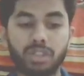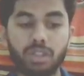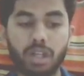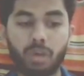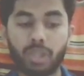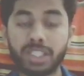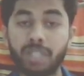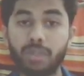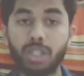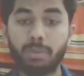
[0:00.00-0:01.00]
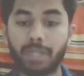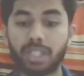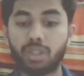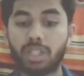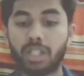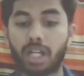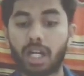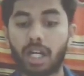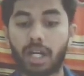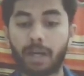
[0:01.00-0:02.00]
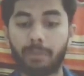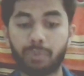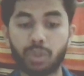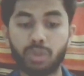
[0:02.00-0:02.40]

so uh, watch that video make sure um,